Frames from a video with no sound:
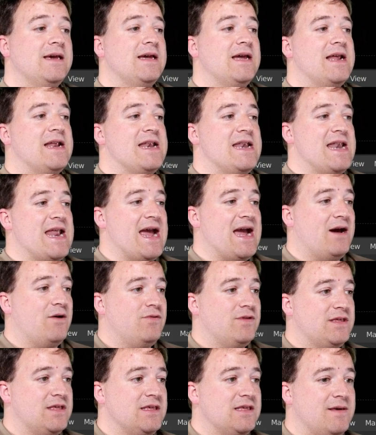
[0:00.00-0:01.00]
Now
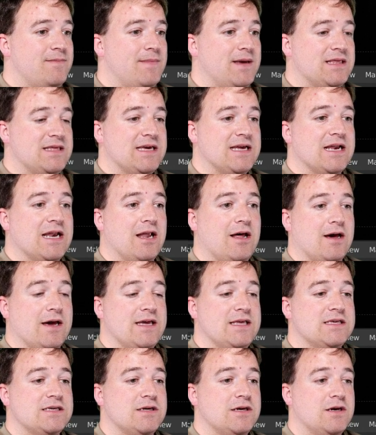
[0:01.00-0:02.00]
this is emitting
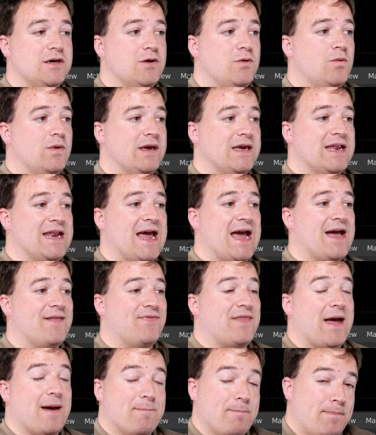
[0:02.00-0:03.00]
light. We can have
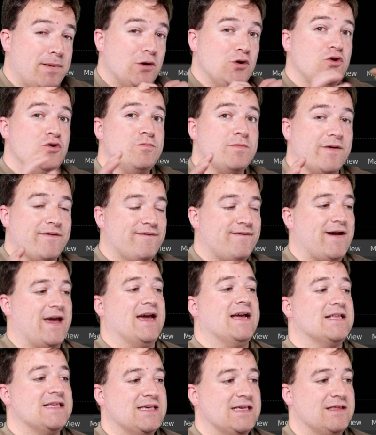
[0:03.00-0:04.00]
that bloom
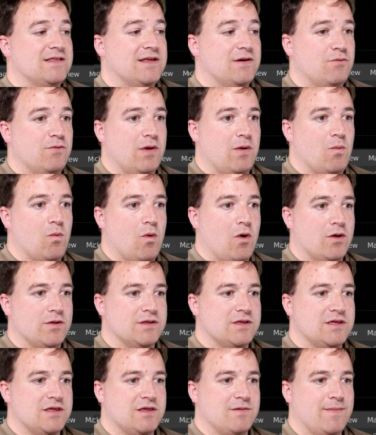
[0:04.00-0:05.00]
effect that we
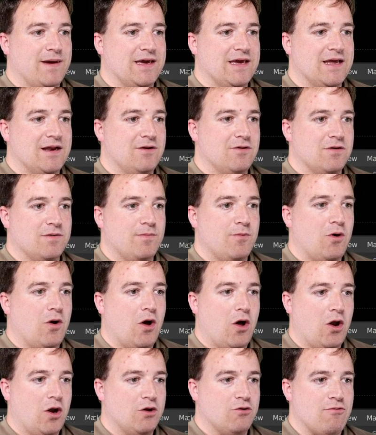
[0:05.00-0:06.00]
want to make it look more
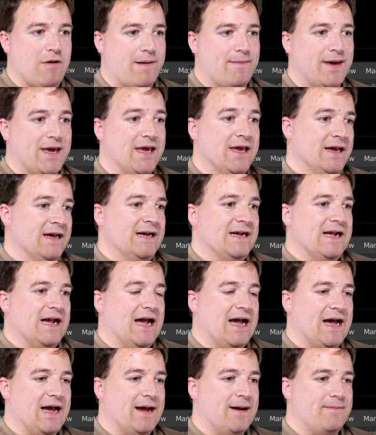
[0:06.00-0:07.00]
hologrammy.
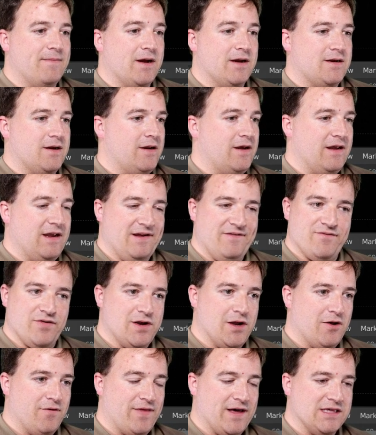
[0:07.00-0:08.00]
I don't even
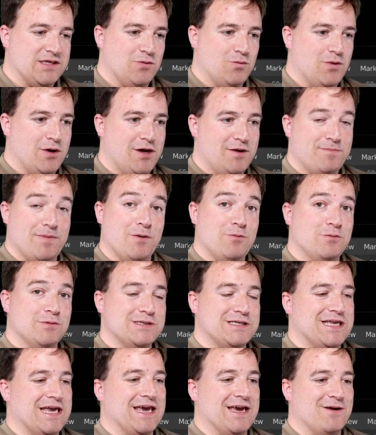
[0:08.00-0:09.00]
know if that's a word, but we'll
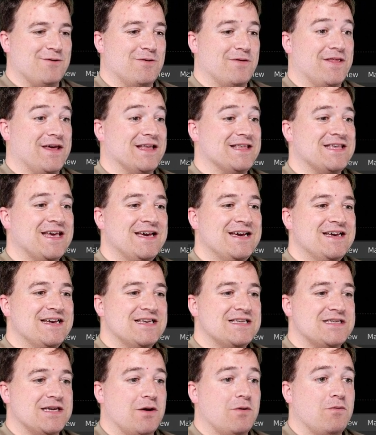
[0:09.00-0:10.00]
stick with it.
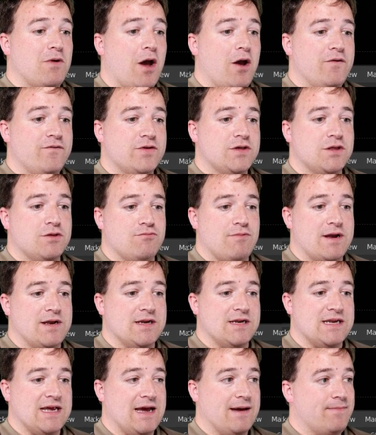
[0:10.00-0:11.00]
So over to the render
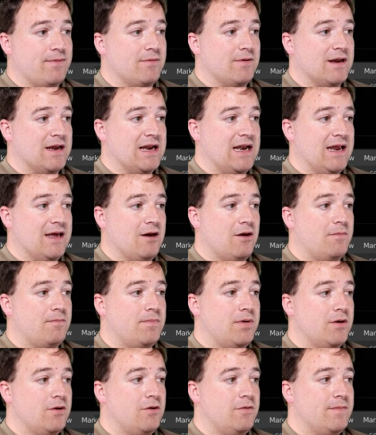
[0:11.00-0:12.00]
tab, I'm going to click on
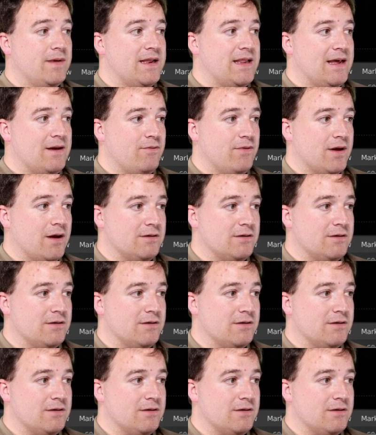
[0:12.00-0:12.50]
bloom, and there we go.